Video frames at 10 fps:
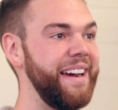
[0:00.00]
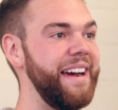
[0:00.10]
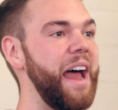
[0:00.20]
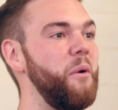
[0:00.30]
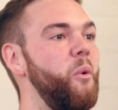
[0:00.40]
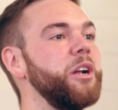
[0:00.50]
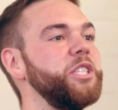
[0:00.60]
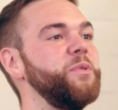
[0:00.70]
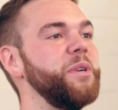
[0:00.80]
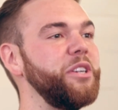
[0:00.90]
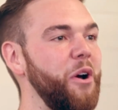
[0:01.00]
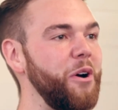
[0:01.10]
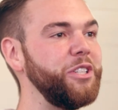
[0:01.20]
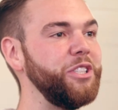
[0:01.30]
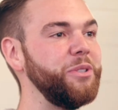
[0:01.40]
And I want to
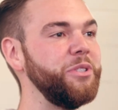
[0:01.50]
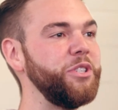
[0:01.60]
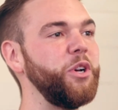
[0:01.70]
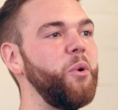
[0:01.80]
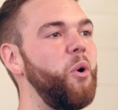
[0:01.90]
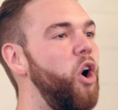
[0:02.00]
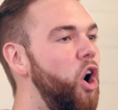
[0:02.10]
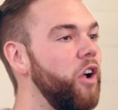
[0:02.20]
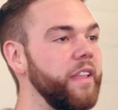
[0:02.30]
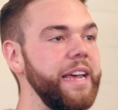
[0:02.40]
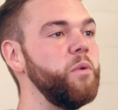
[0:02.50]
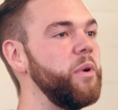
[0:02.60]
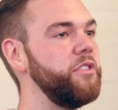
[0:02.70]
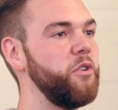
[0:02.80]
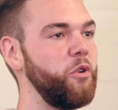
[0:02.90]
encourage you to go all in
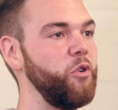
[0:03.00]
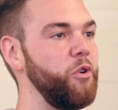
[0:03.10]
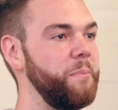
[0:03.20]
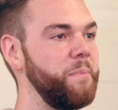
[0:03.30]
with your group.